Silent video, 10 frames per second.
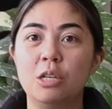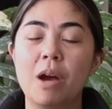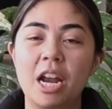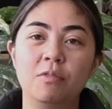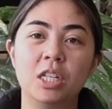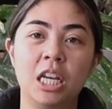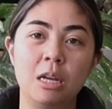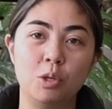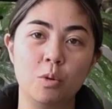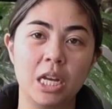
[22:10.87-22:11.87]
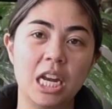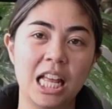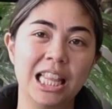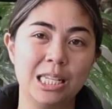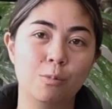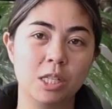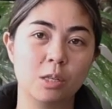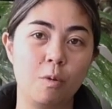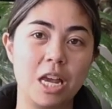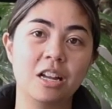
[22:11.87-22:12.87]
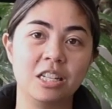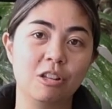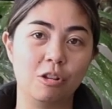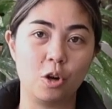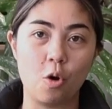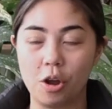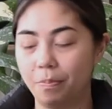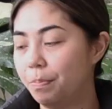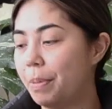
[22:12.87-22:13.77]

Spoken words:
you might have to keep doing it at least once a week until they're gone.